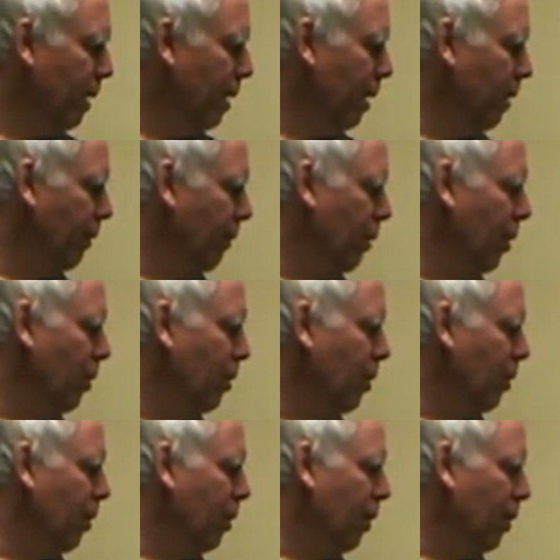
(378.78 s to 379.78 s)
If your
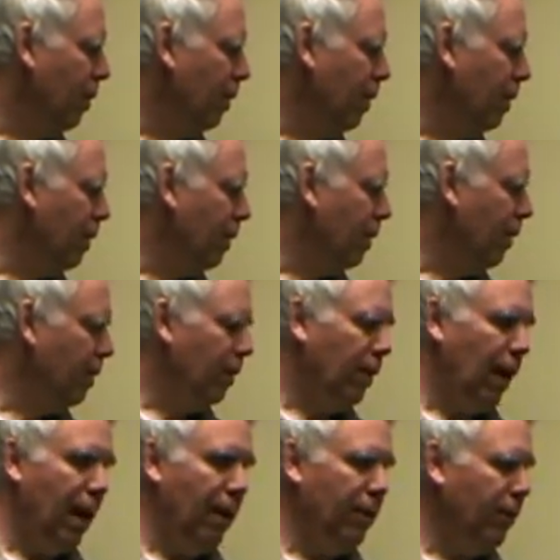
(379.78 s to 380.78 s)
total
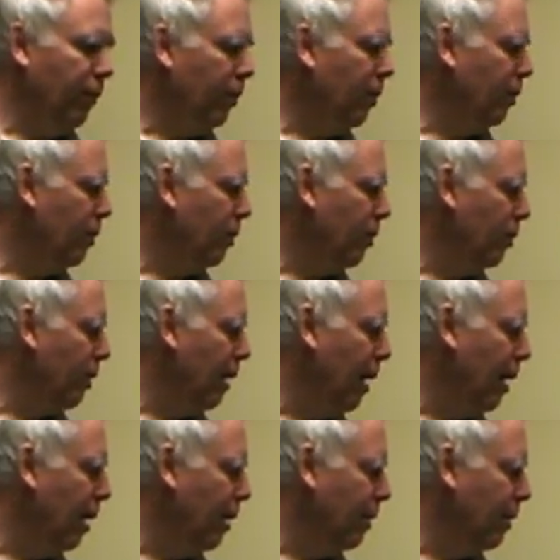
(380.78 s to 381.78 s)
on your first two
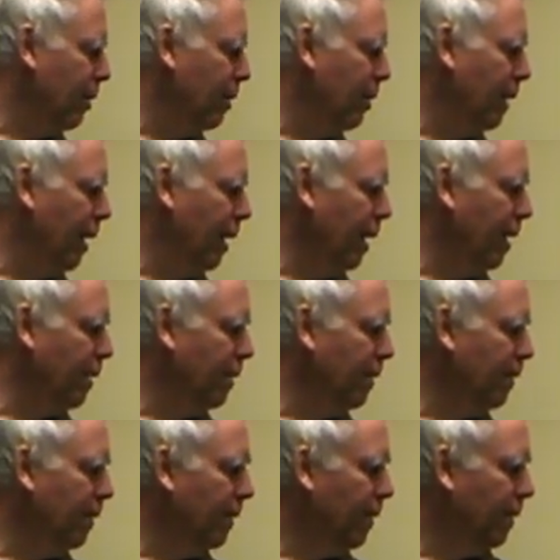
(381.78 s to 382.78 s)
cards is
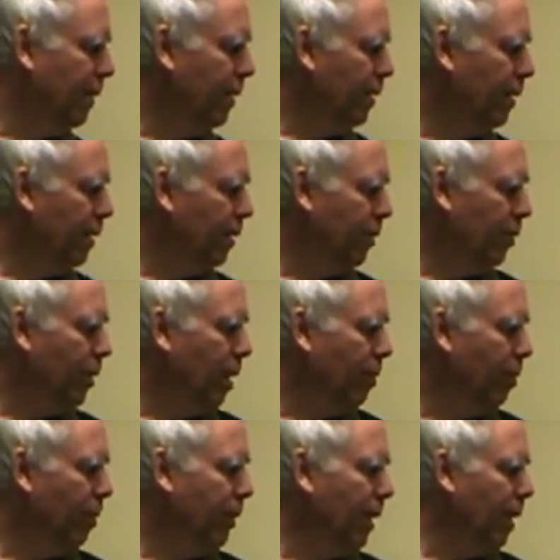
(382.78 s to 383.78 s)
10, you
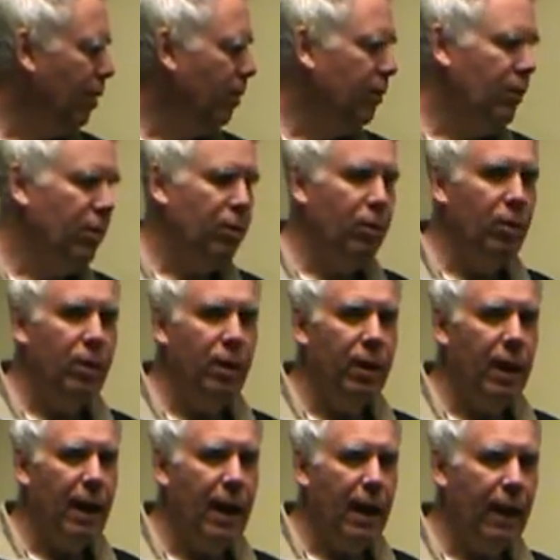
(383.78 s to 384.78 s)
double down 2 to
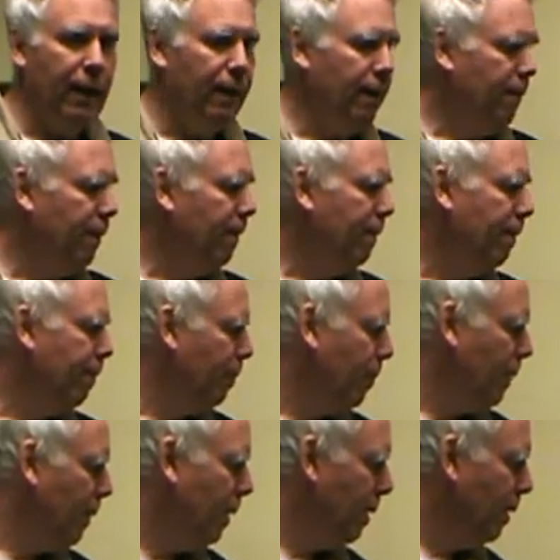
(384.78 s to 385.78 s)
9.
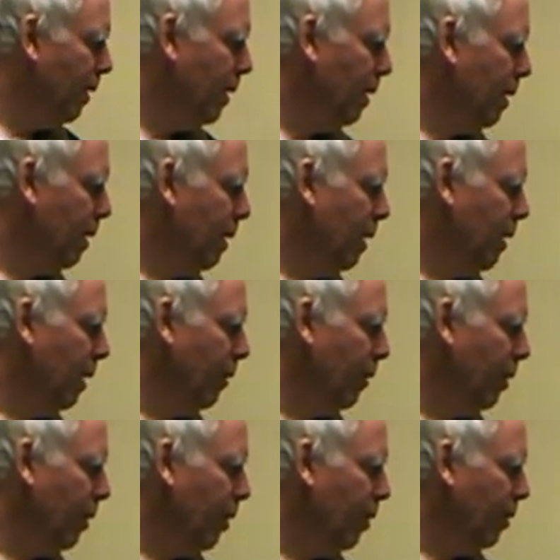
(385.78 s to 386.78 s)

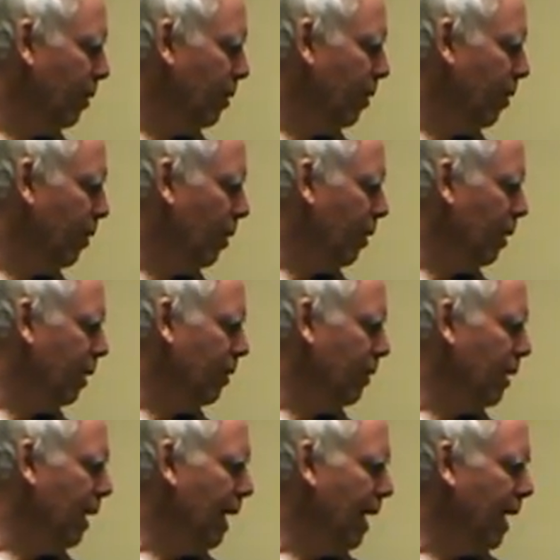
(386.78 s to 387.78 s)
If your total
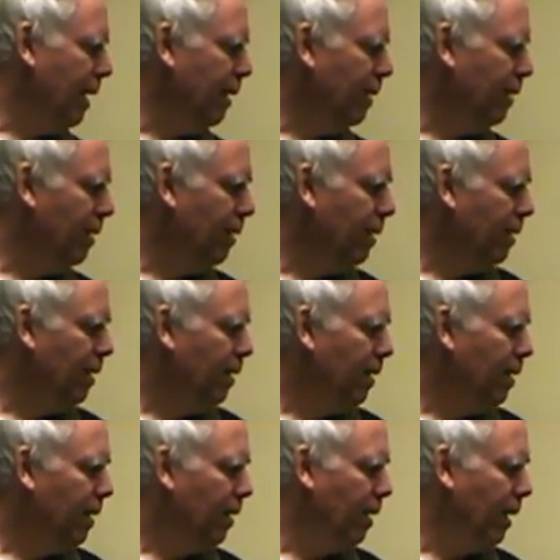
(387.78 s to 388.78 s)
is 9,
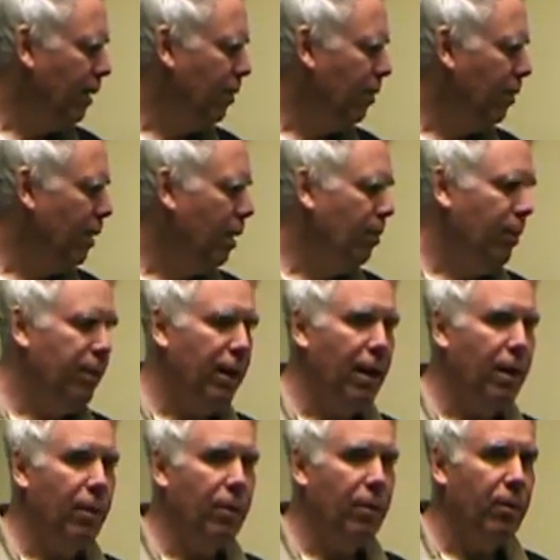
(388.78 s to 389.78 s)
then you double
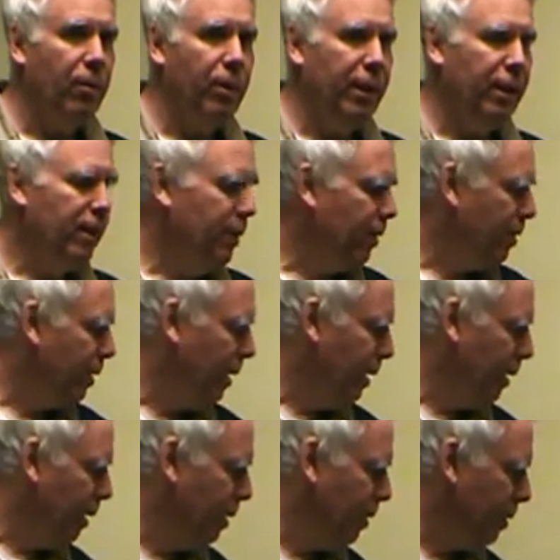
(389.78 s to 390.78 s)
down 3 to
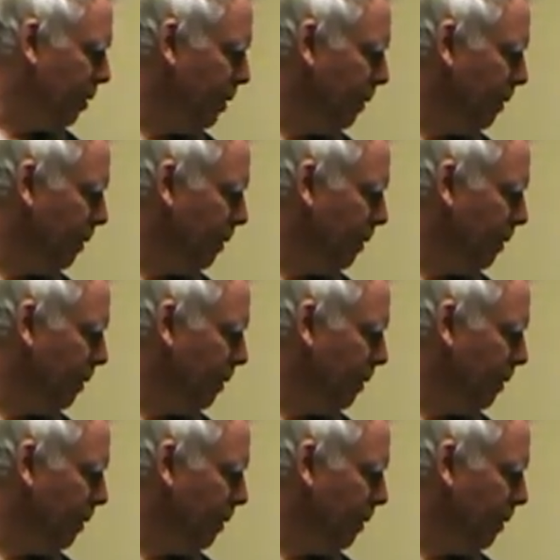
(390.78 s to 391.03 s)
6.